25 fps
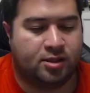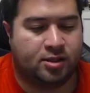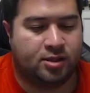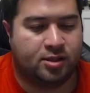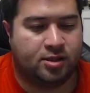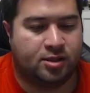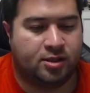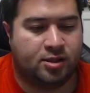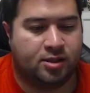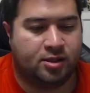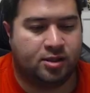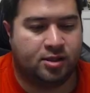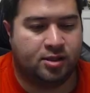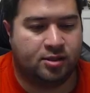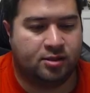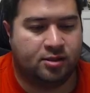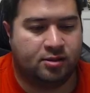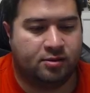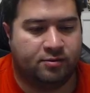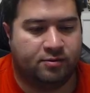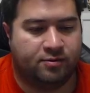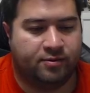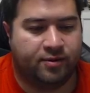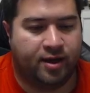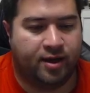key
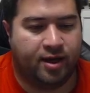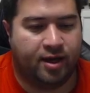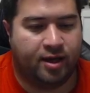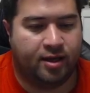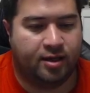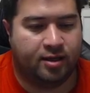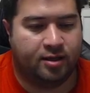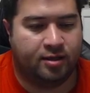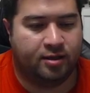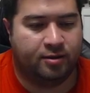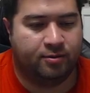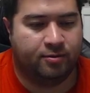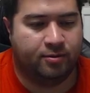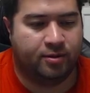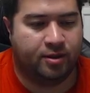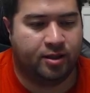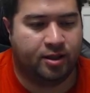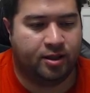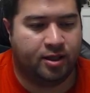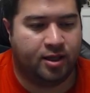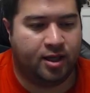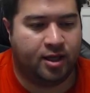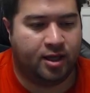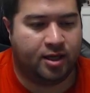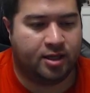and val. And
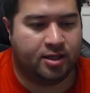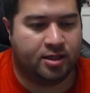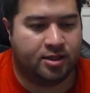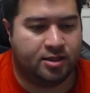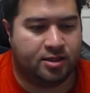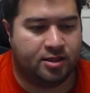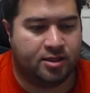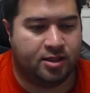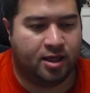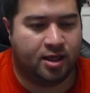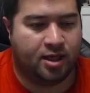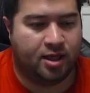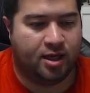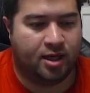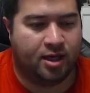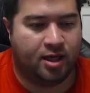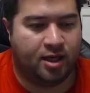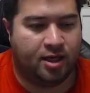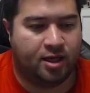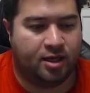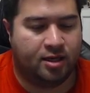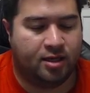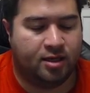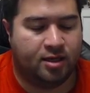really I can just say